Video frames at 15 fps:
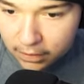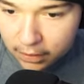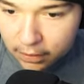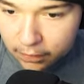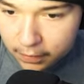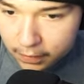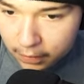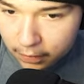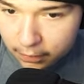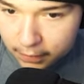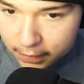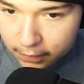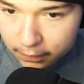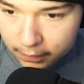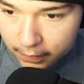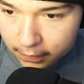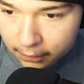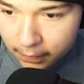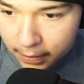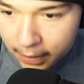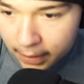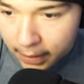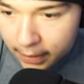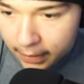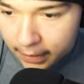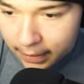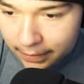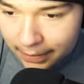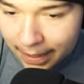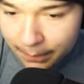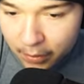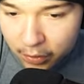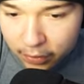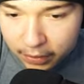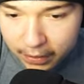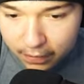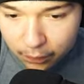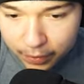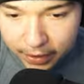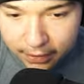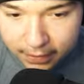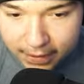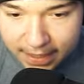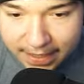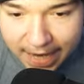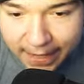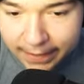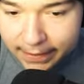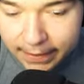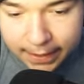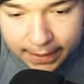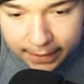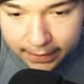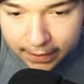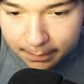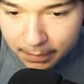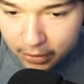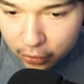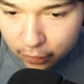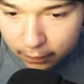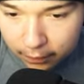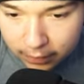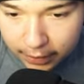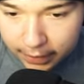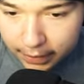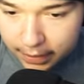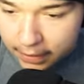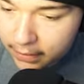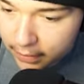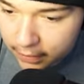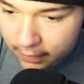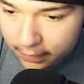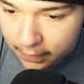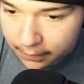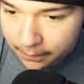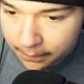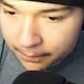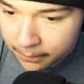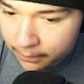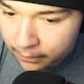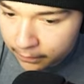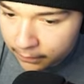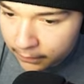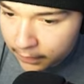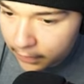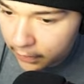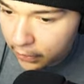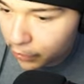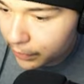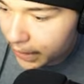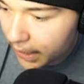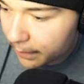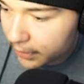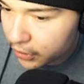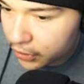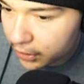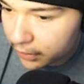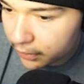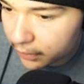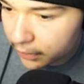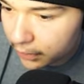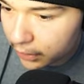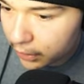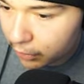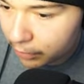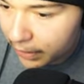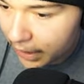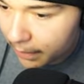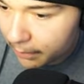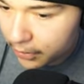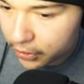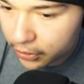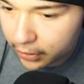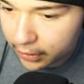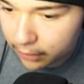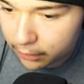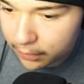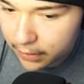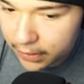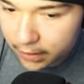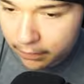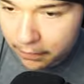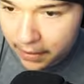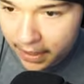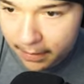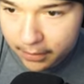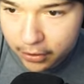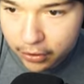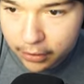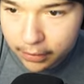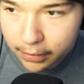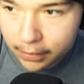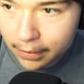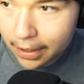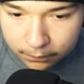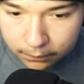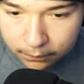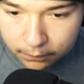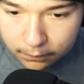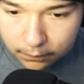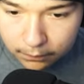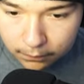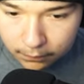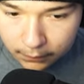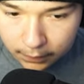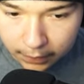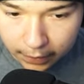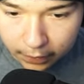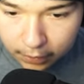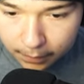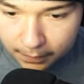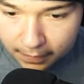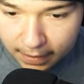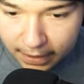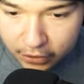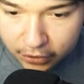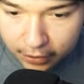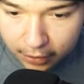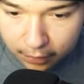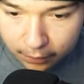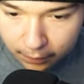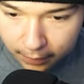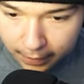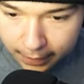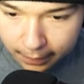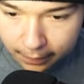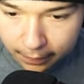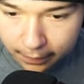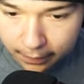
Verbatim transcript: go, let's go, let's go, let's go. The climbing with these wheels, the technique, the maneuvering is just no damage, no damage. You know, zero damage. Okay, hold up. This is actually a good one right here.